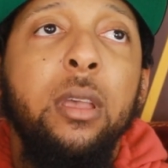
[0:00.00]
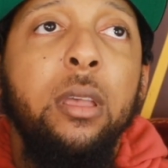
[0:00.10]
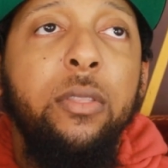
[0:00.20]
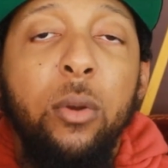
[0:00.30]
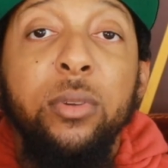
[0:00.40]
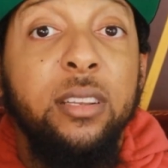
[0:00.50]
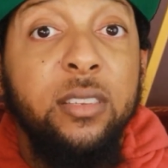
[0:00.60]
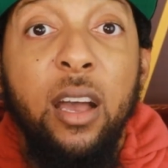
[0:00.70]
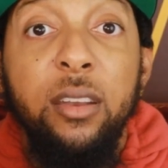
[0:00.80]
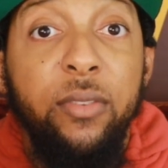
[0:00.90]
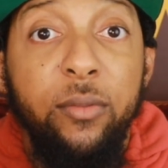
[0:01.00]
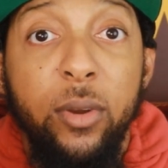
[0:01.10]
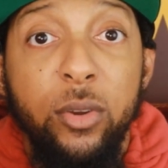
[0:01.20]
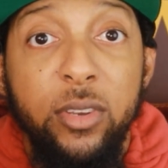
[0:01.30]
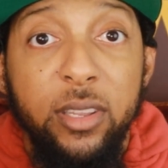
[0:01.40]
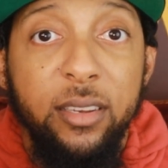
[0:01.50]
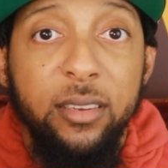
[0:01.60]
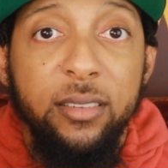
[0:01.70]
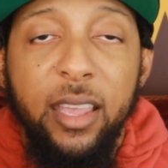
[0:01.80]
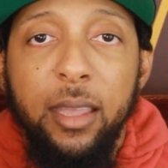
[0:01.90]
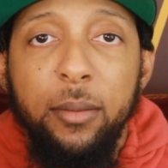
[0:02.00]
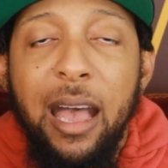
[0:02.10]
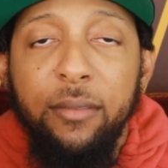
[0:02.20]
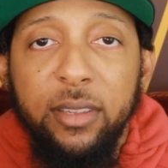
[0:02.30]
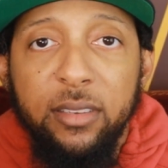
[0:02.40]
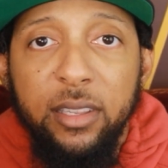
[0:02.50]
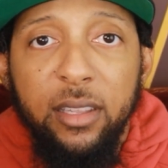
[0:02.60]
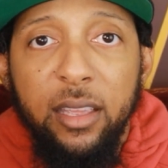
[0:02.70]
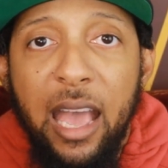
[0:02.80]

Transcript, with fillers: there was a ton of adversity in this game. Obviously, I